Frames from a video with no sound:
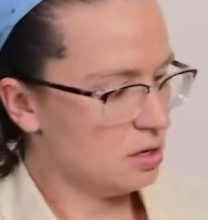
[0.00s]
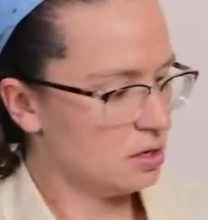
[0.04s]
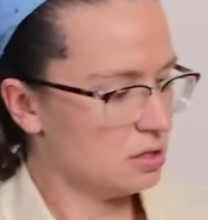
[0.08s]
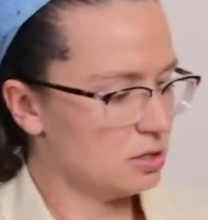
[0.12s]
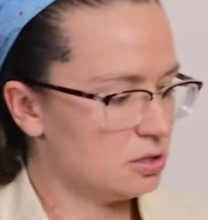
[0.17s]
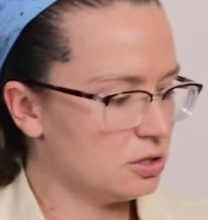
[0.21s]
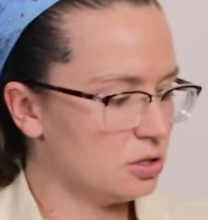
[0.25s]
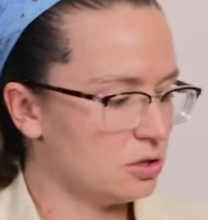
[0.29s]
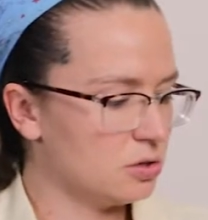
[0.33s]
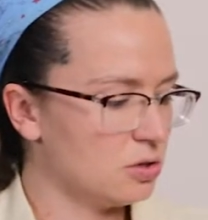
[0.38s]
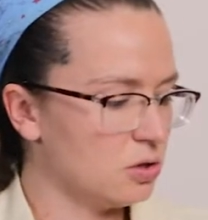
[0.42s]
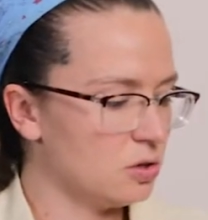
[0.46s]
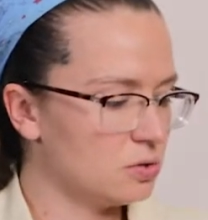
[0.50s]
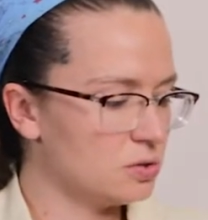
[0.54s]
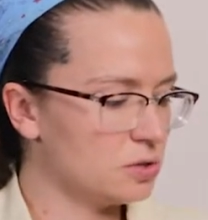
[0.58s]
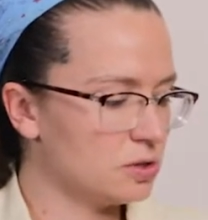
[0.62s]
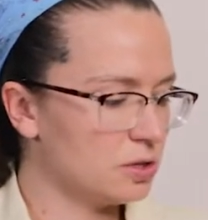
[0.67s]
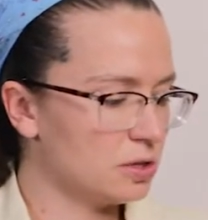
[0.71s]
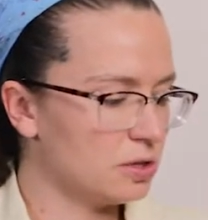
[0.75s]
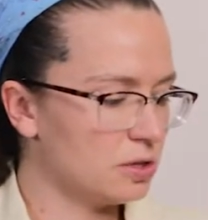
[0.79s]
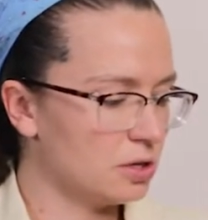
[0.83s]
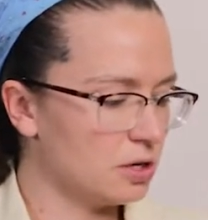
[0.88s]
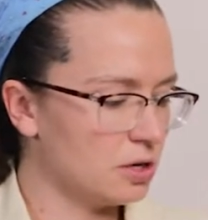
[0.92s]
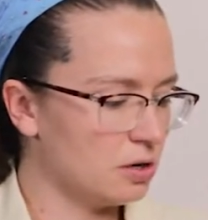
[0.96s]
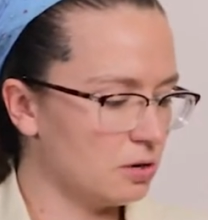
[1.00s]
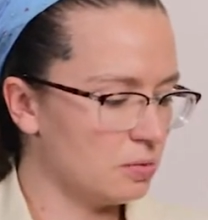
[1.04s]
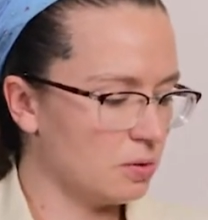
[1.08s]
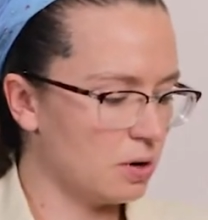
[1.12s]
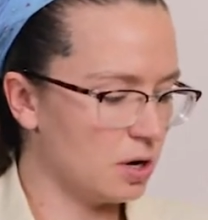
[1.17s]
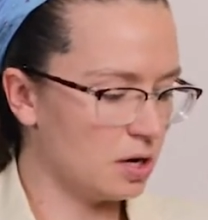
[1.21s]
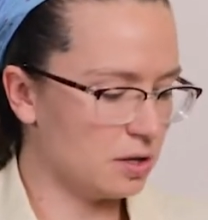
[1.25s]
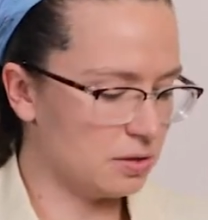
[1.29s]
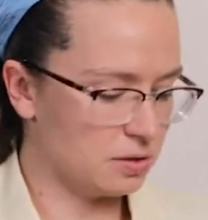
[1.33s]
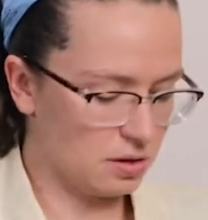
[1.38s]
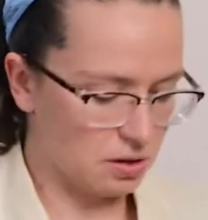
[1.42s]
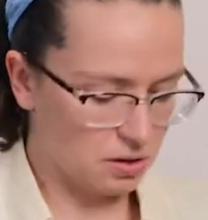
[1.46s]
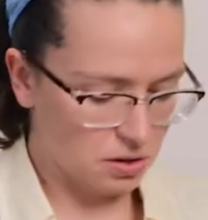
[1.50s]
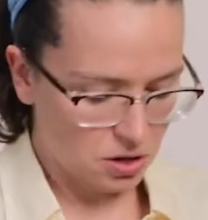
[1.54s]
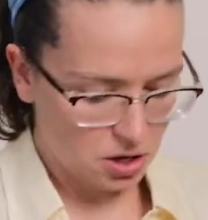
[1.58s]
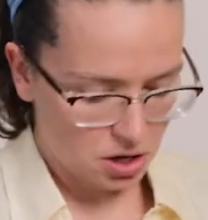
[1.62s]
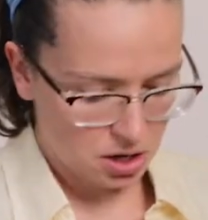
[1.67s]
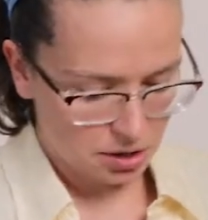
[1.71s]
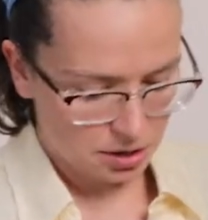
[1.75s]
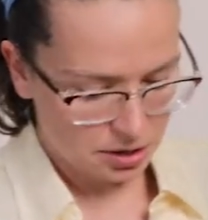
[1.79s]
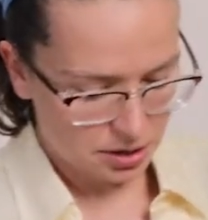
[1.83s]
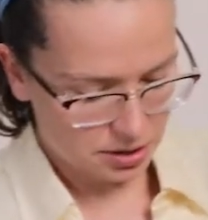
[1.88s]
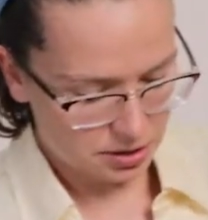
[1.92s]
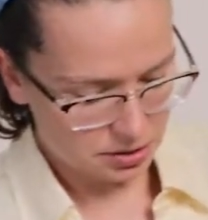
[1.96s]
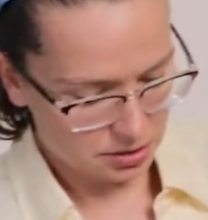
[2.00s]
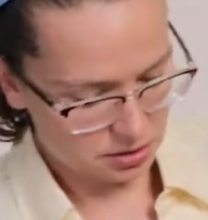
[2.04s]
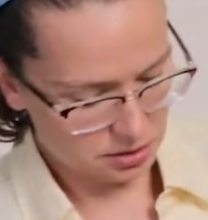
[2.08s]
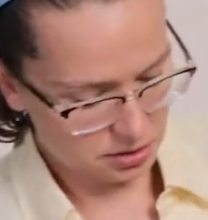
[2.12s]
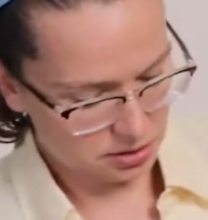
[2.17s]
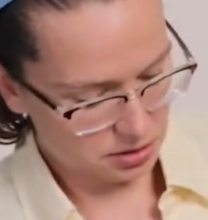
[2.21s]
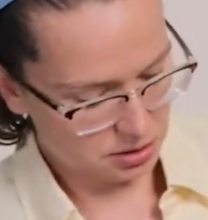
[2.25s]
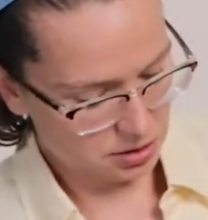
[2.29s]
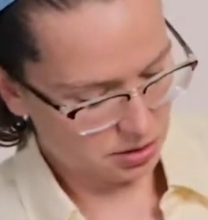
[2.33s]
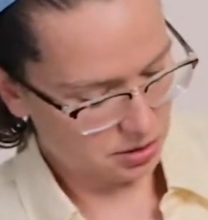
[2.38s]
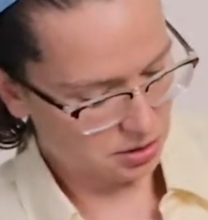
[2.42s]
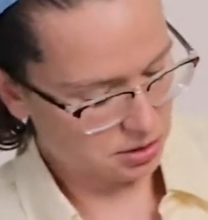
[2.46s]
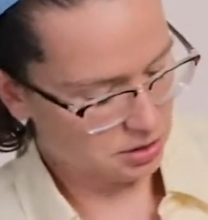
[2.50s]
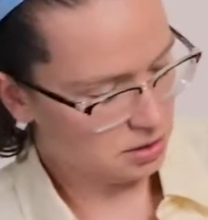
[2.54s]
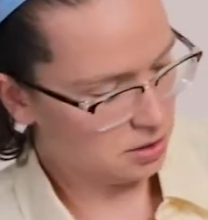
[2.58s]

So those are going to go on the longest.